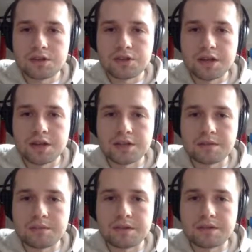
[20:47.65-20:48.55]

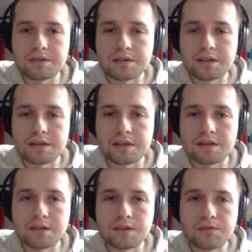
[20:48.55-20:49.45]
change a bit the,
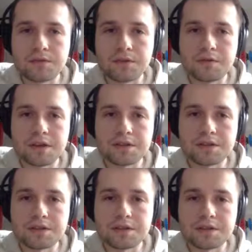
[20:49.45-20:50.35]
the
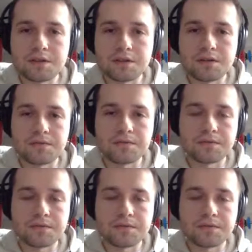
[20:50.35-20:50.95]
configuration of,